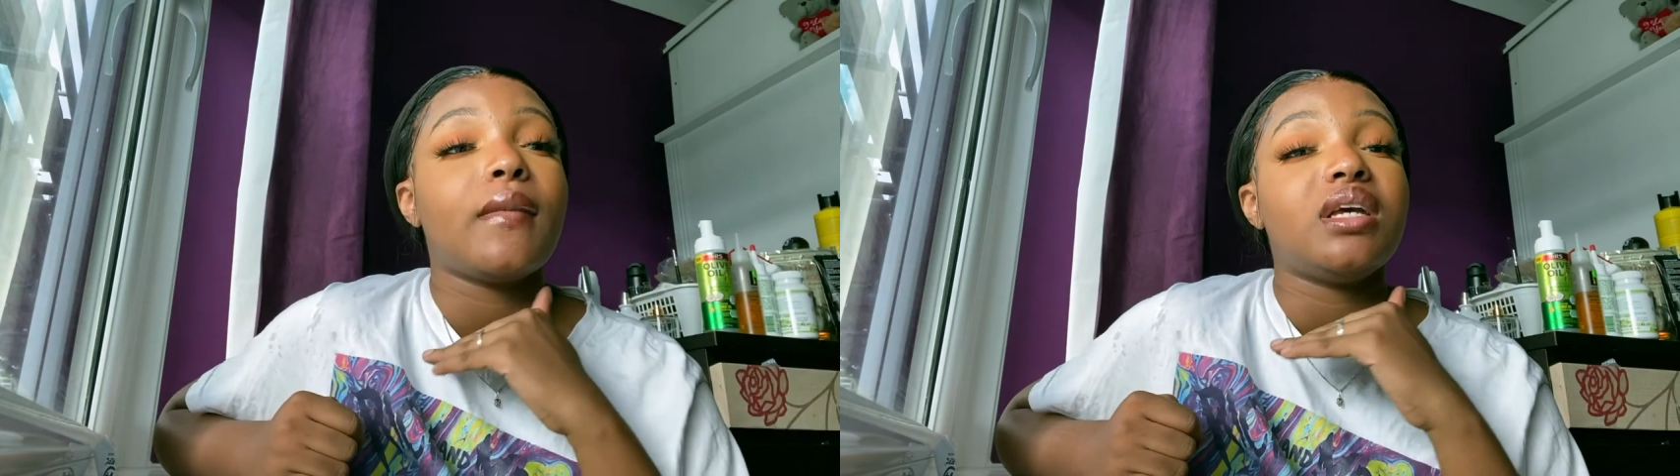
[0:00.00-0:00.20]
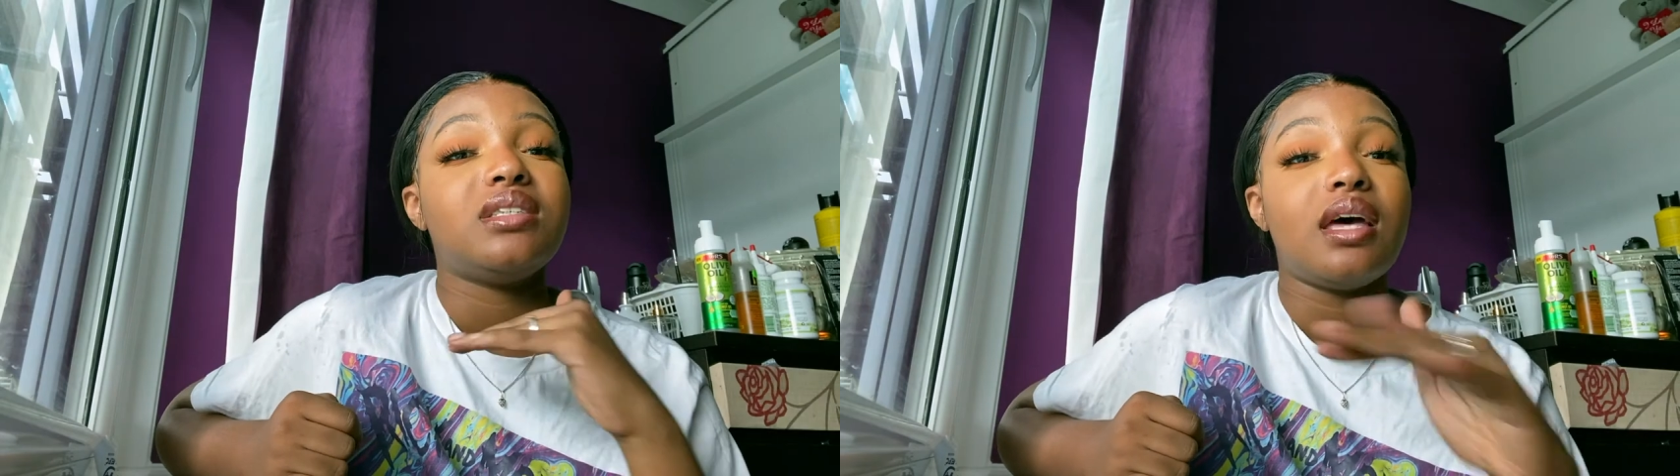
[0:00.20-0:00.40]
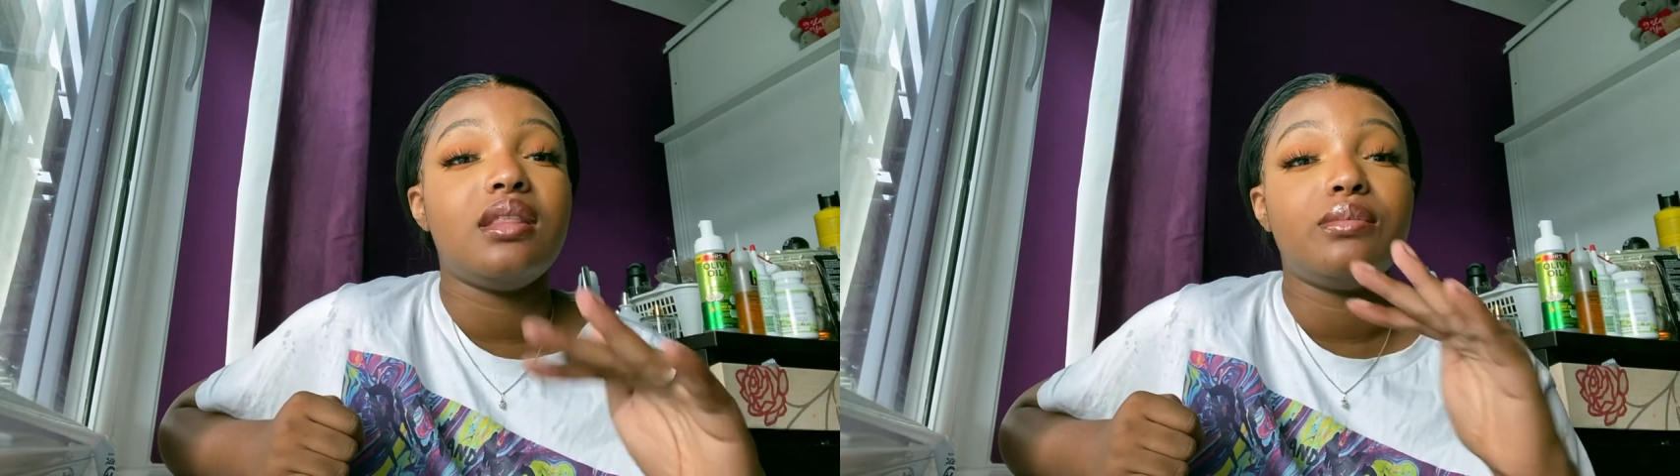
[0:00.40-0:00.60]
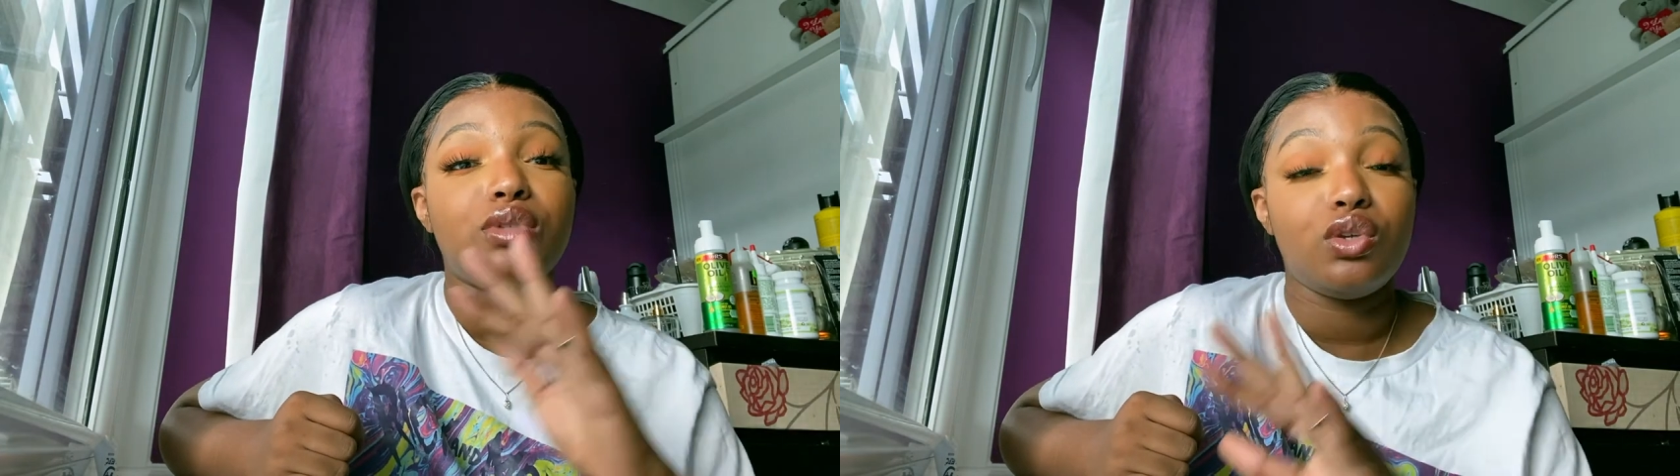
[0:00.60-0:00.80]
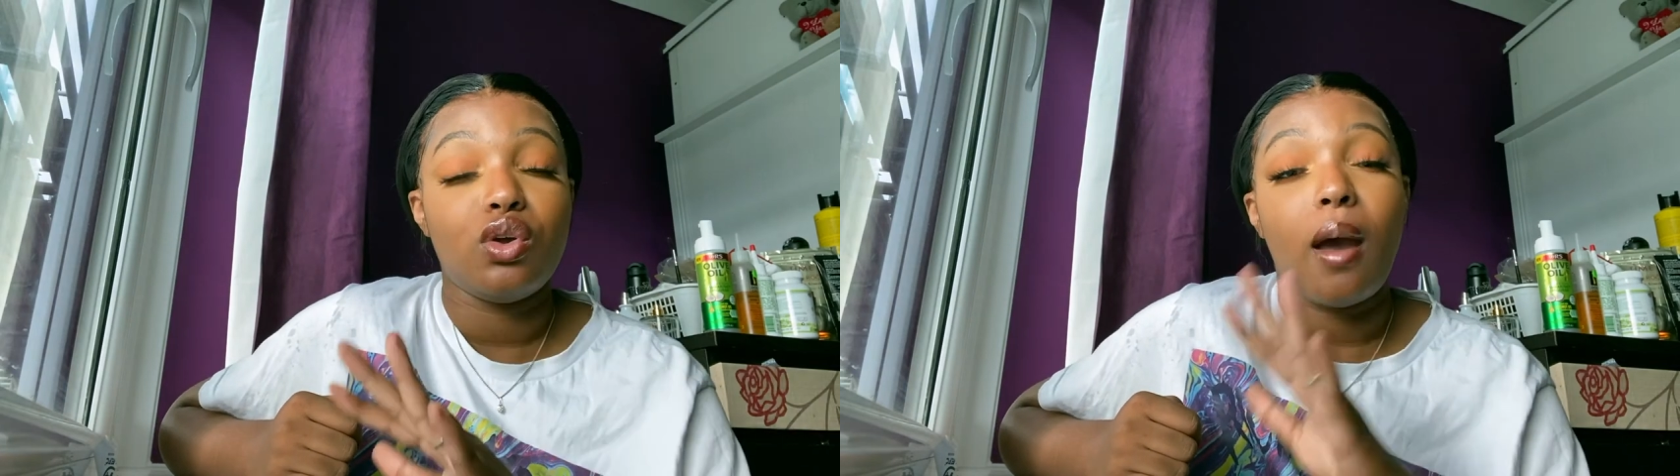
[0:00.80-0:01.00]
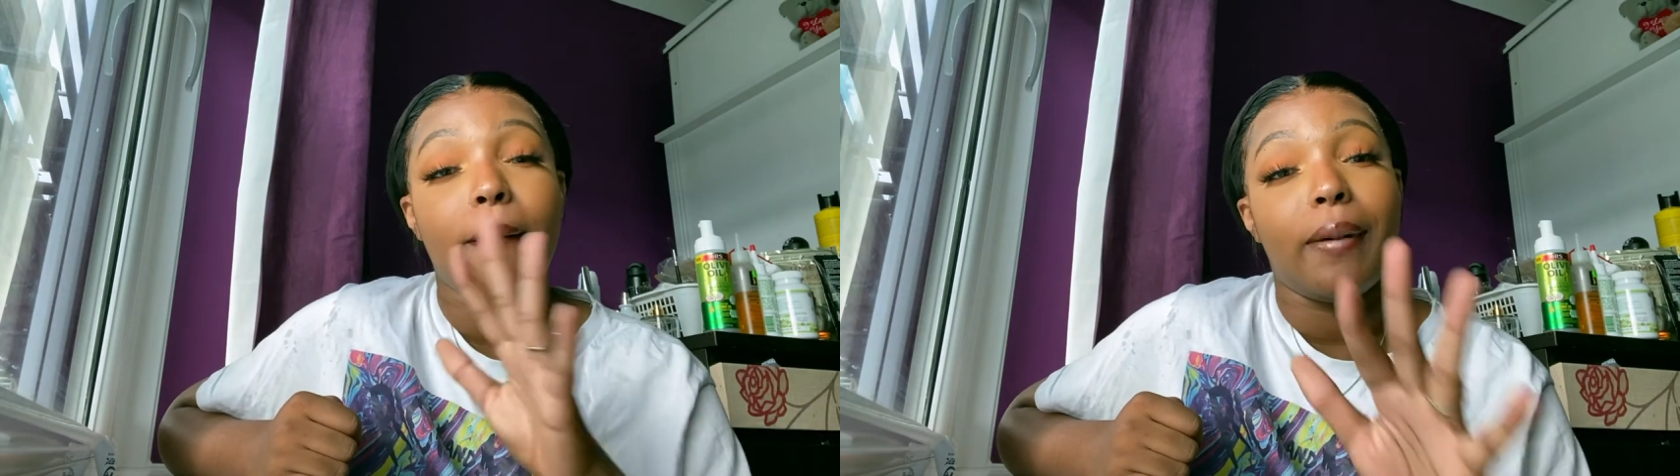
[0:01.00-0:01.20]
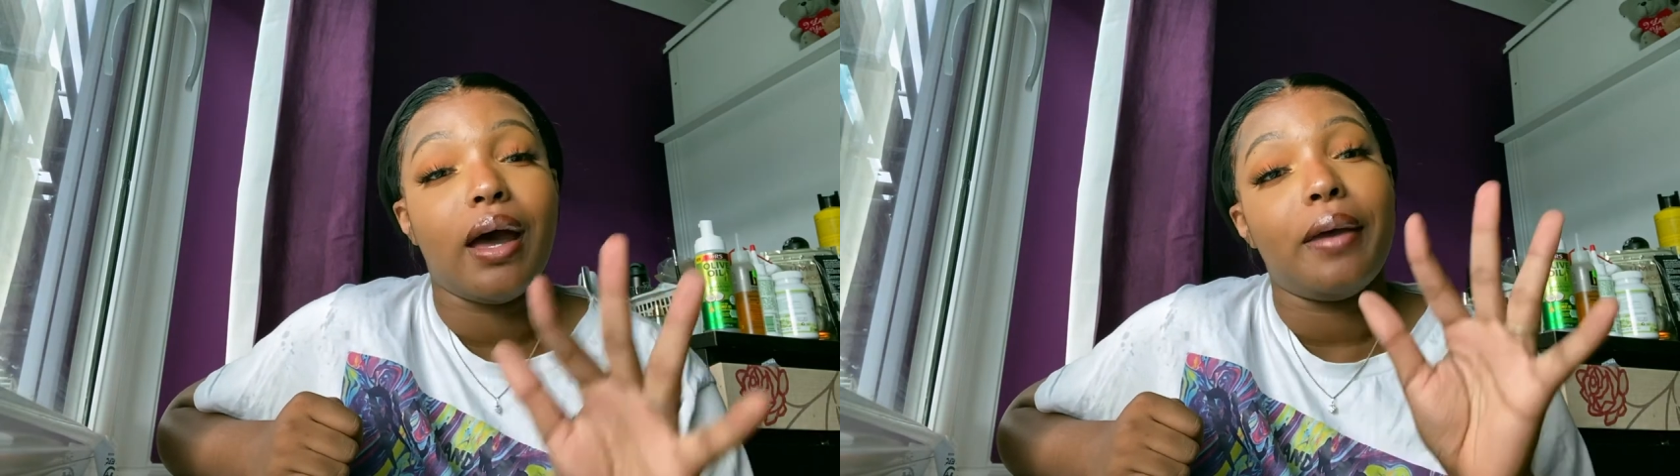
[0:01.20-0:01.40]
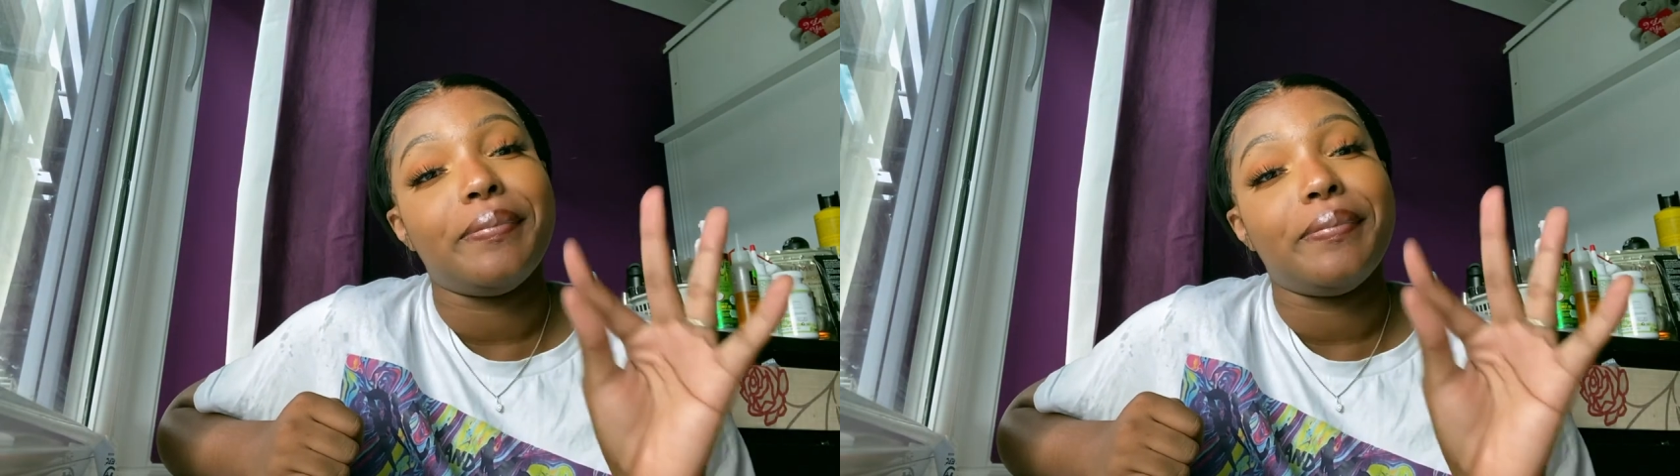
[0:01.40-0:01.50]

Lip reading: send them to my